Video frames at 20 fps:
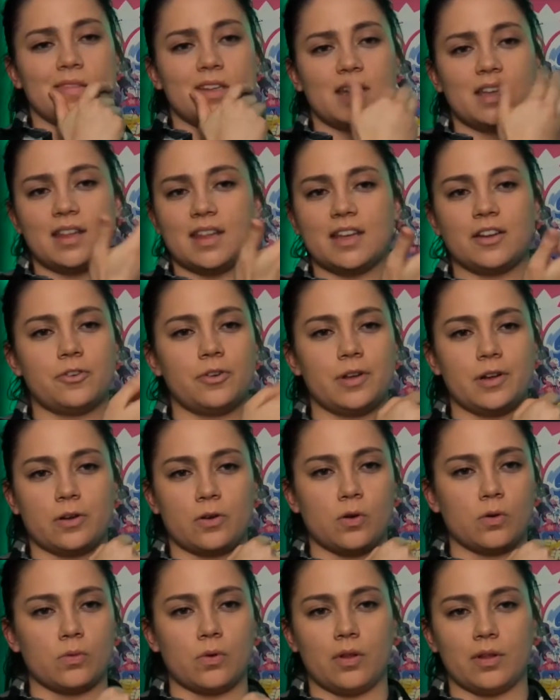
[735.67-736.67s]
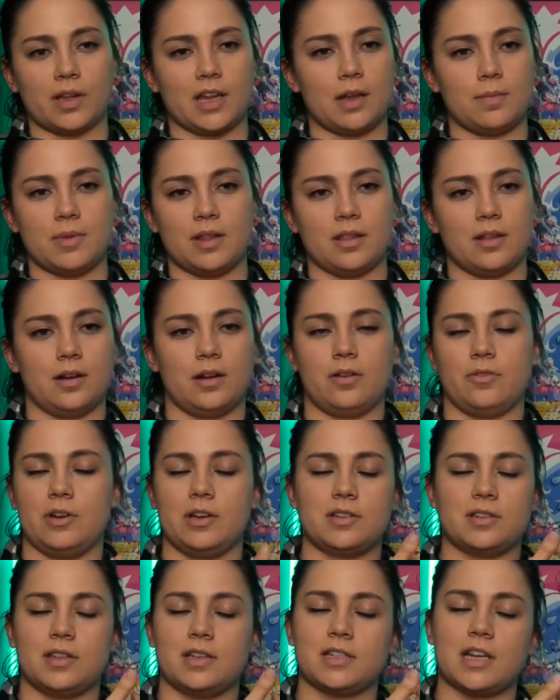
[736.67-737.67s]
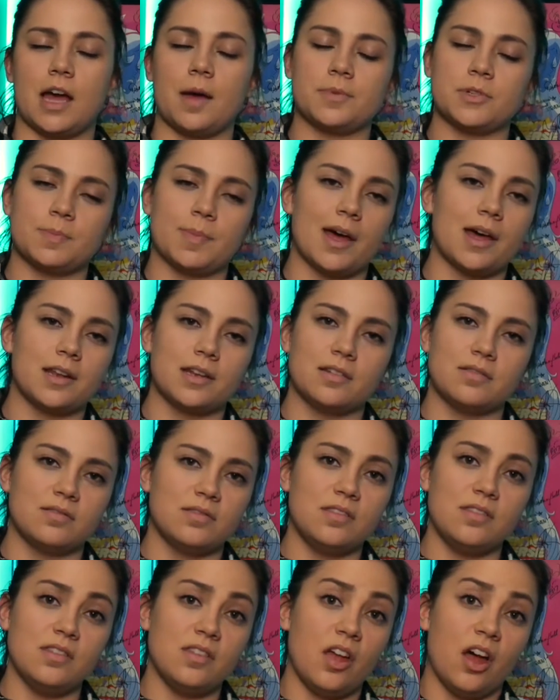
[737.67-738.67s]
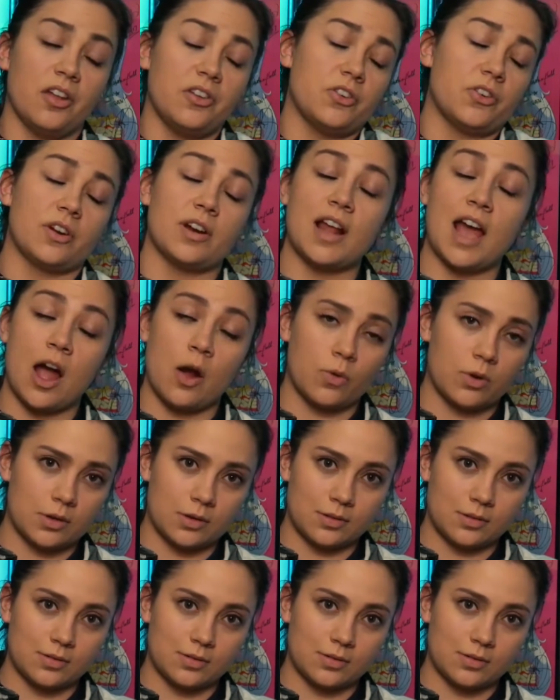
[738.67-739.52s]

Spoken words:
then Critical Role came in there and reached the top spot in under an hour.